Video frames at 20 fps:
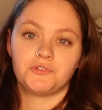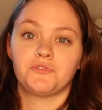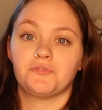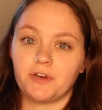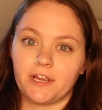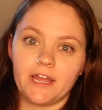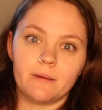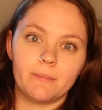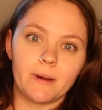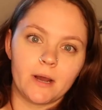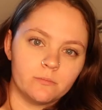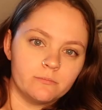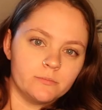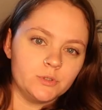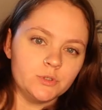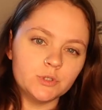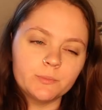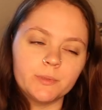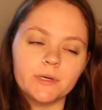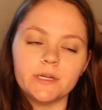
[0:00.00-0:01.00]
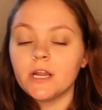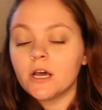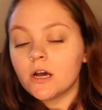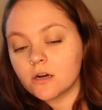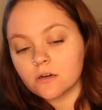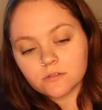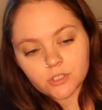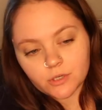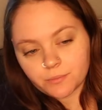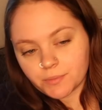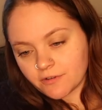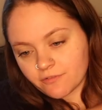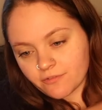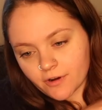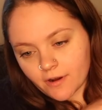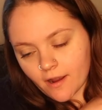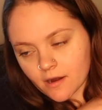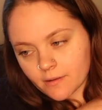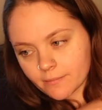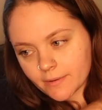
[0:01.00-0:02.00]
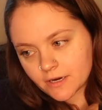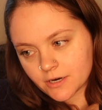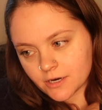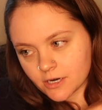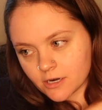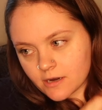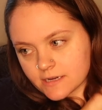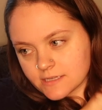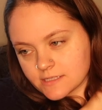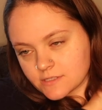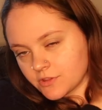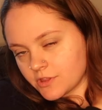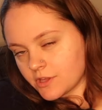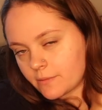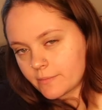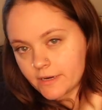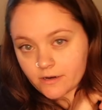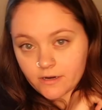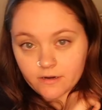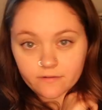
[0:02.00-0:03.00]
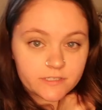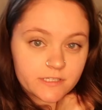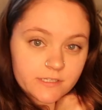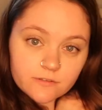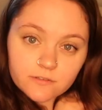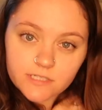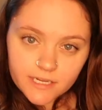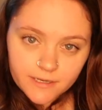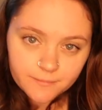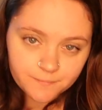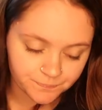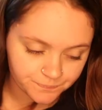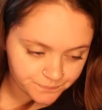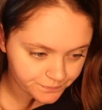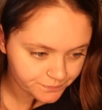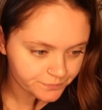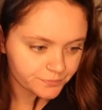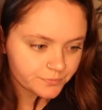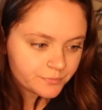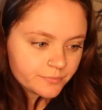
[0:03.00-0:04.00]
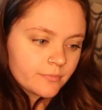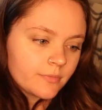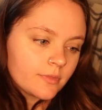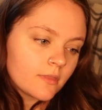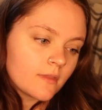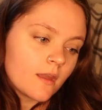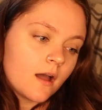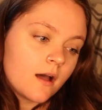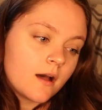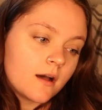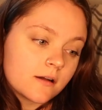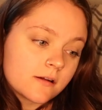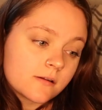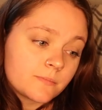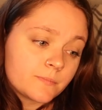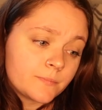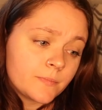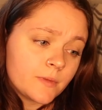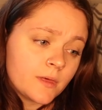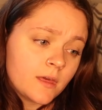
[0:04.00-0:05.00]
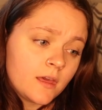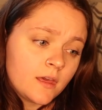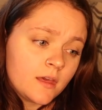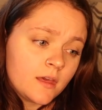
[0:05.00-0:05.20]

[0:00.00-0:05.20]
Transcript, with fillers: forget about Moo, but no, nobody forgot about her. I still think about her every single day. Um,